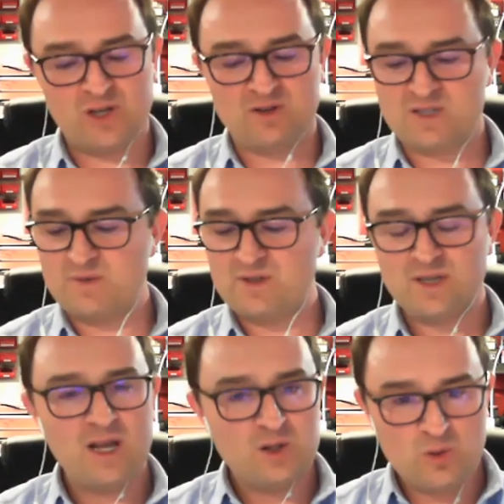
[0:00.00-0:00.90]
your customers,
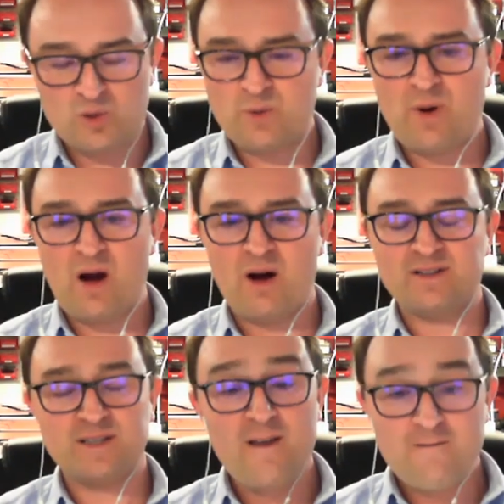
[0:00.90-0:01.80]
talk to your
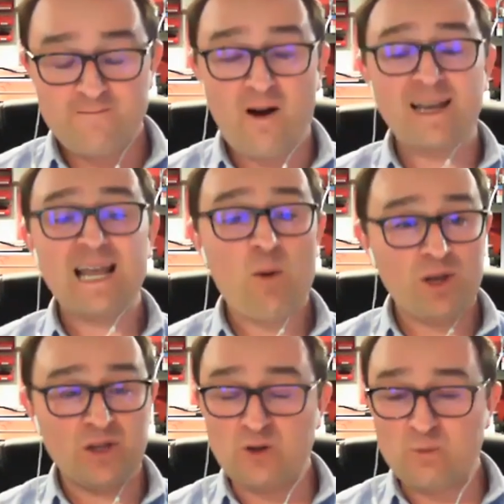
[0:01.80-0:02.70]
partners, find out
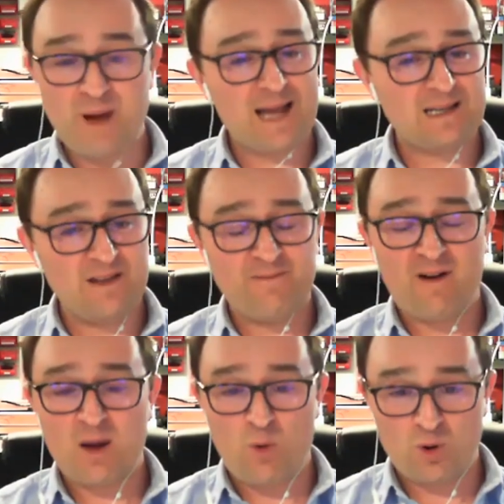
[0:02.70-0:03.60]
what you do badly,
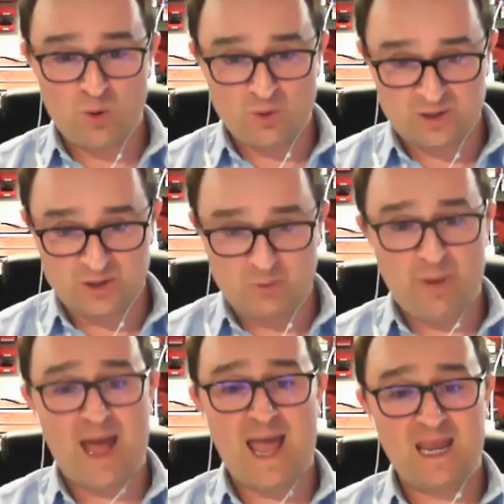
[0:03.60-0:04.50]
find out what causes you
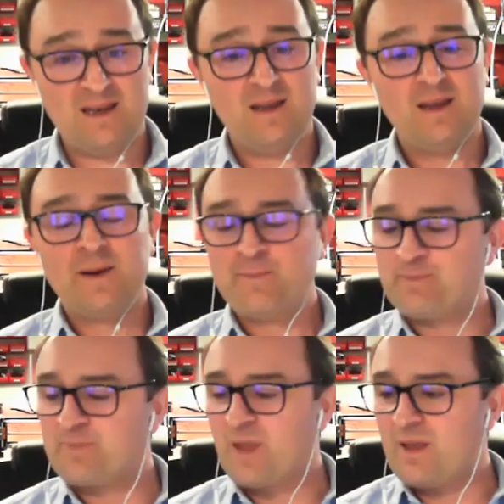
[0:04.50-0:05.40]
pain,
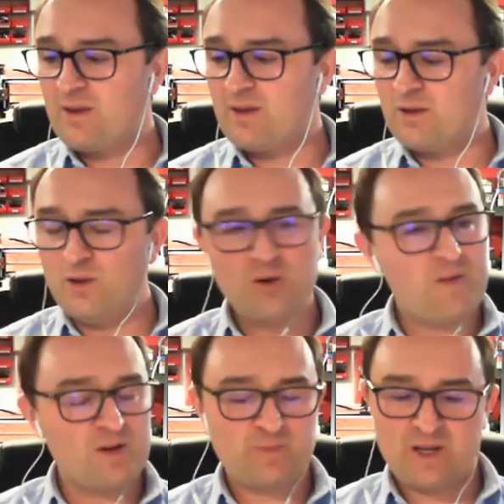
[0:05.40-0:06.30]
look at
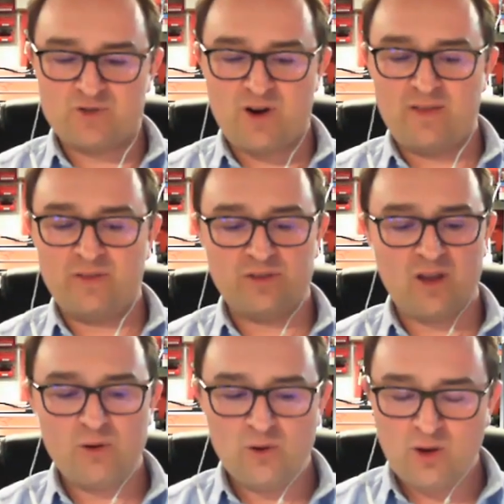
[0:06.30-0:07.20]
those big trends, go
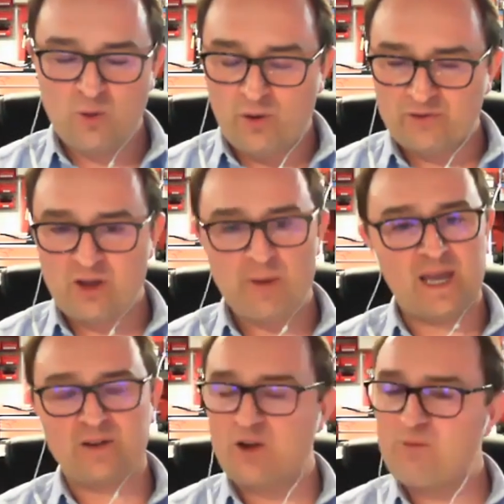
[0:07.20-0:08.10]
and look at what's coming
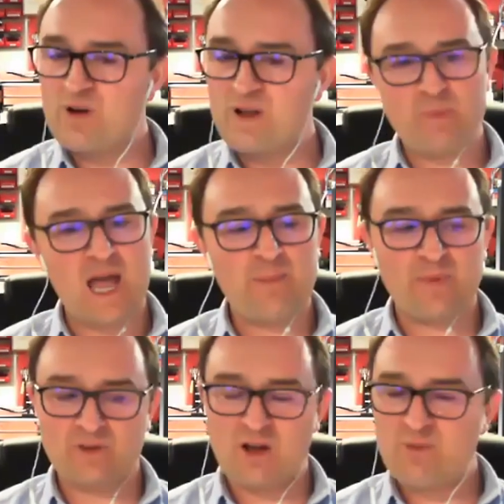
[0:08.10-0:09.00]
in, go and read the
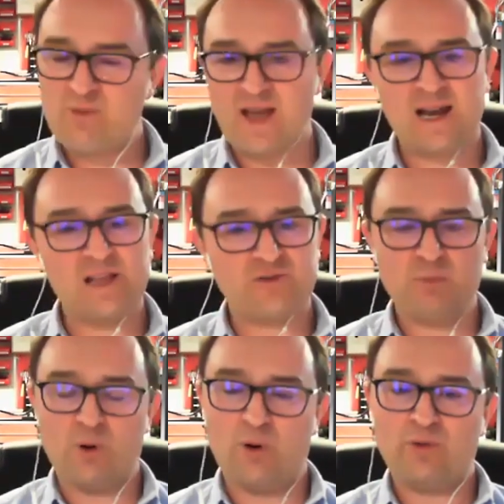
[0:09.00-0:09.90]
papers, go and read the analyst
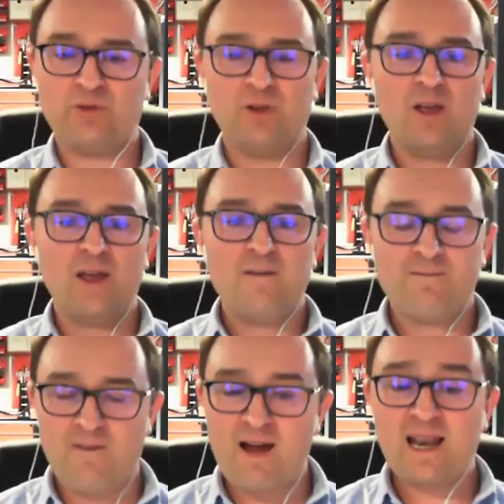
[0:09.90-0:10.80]
reports,
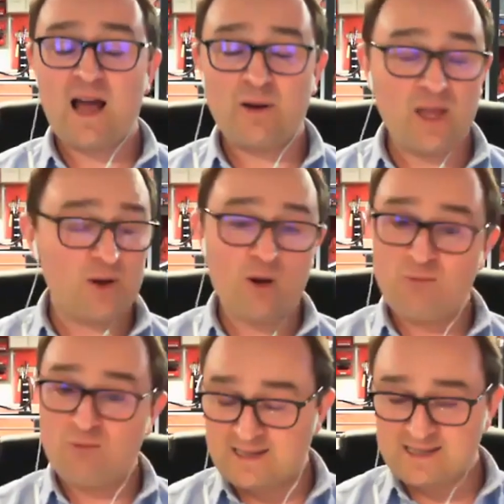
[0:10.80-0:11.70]
find out, you know, go and
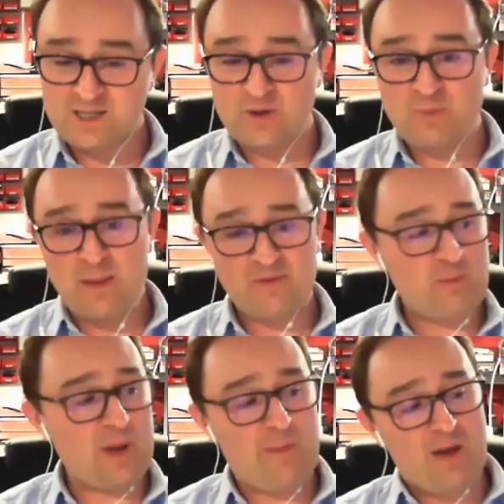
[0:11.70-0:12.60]
listen to other people from
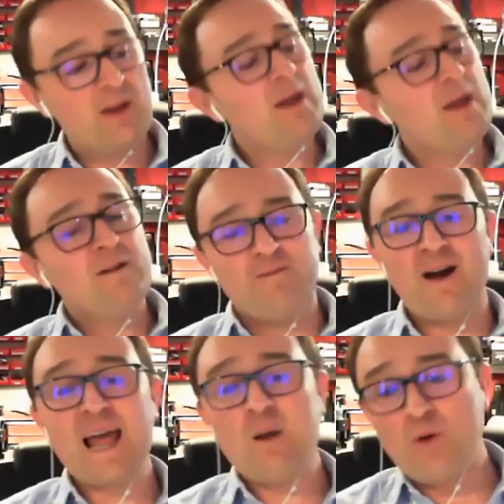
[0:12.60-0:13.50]
Beamer,
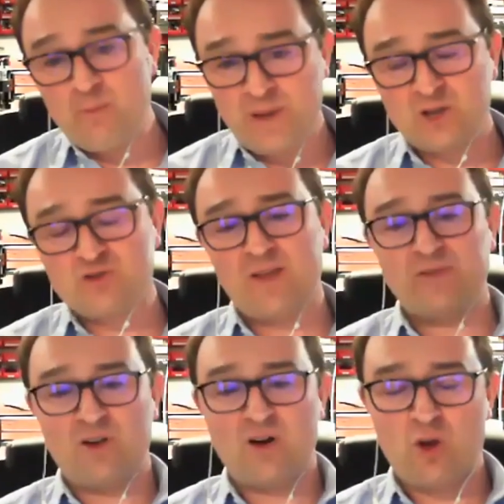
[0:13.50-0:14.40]
find out what the big
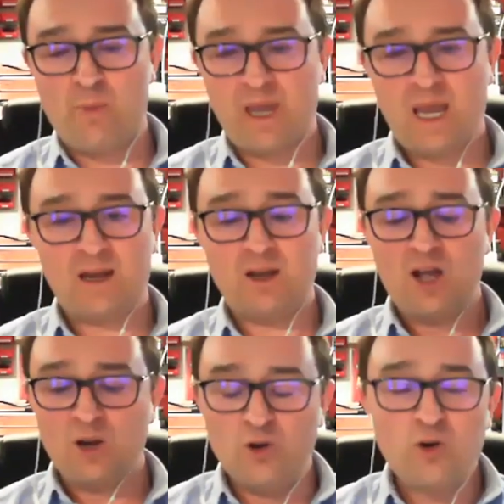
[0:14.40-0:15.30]
trends are coming in,
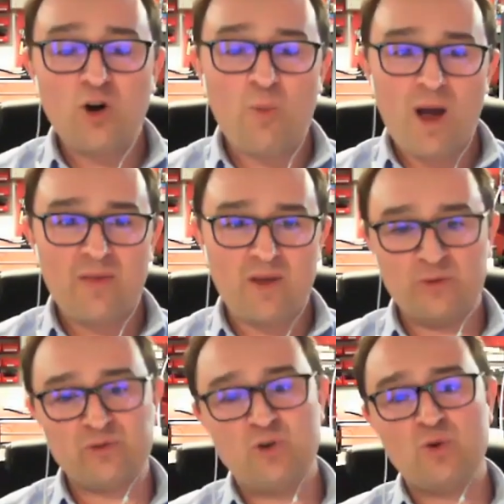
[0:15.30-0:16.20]
look at where
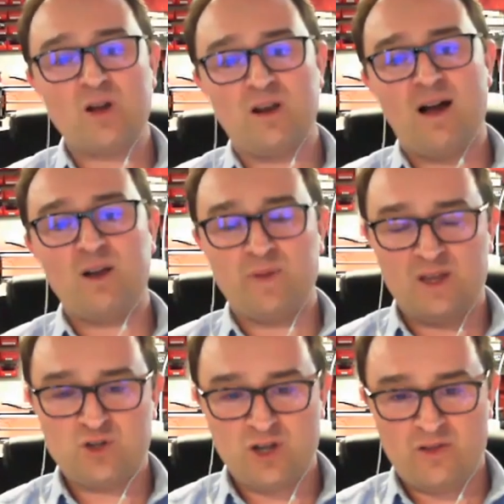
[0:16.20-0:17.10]
those two collide with
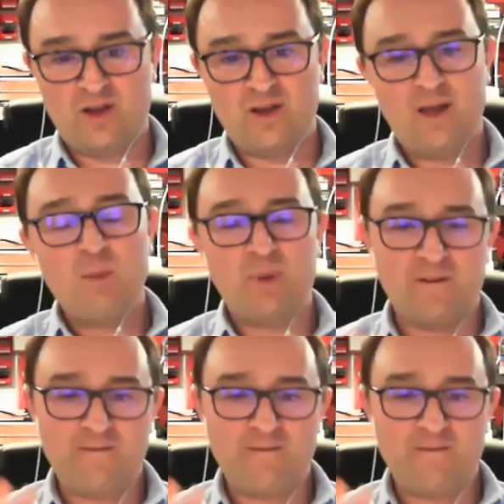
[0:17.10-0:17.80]
each other, pick